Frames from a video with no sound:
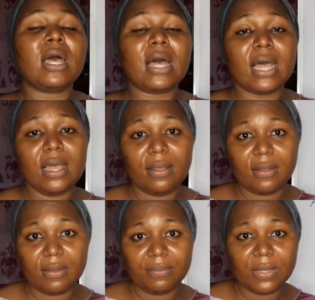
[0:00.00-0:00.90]

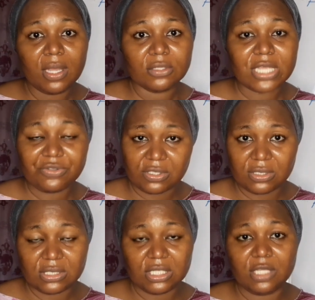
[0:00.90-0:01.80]

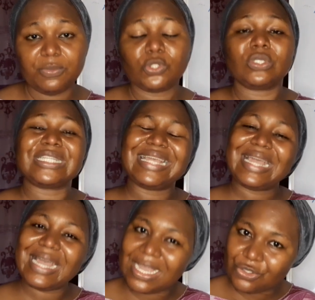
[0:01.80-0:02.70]
tyrosinase inhibitors like
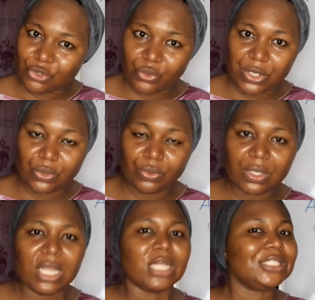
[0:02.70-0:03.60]

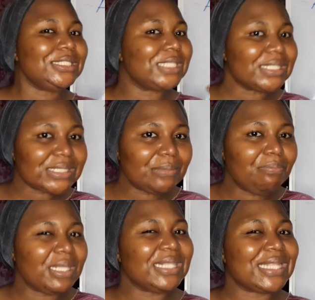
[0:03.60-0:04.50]
hydroquinone, doesn't
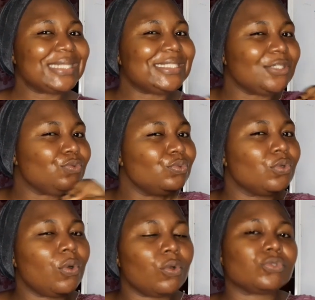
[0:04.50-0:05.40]
mean that they do
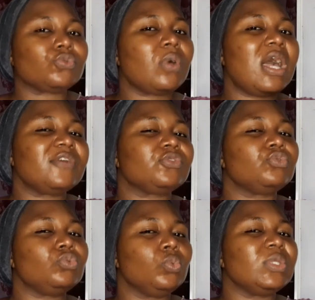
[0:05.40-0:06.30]
not also have to
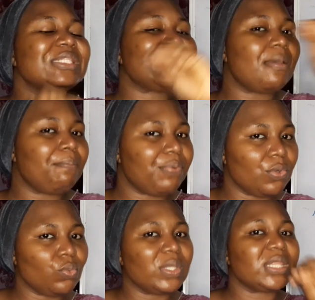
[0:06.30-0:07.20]
do with
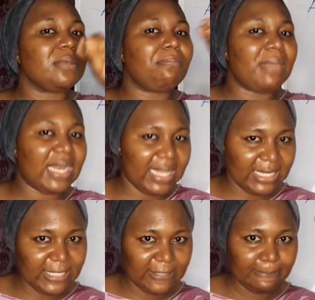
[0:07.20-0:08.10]
tampering with the
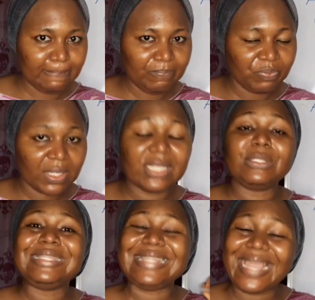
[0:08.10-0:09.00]
melanin.
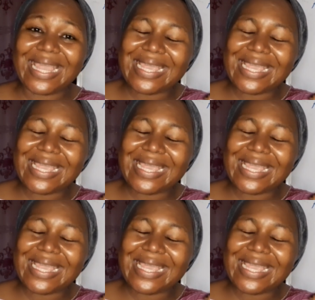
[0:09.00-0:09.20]
they